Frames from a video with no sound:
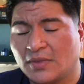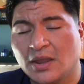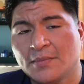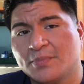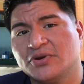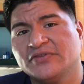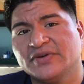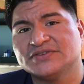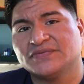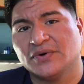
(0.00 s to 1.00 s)
My
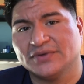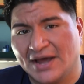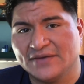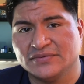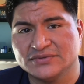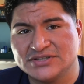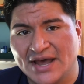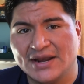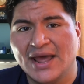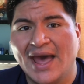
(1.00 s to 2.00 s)
previous phone, the iPhone
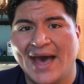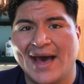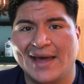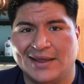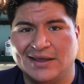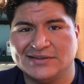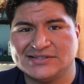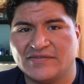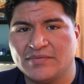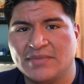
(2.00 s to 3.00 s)
10, had a
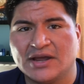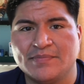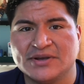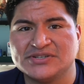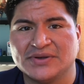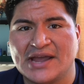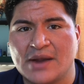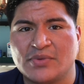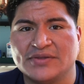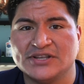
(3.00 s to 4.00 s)
7 megapixel
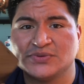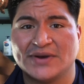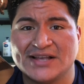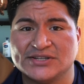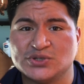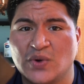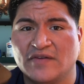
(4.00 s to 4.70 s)
camera. This one has a 12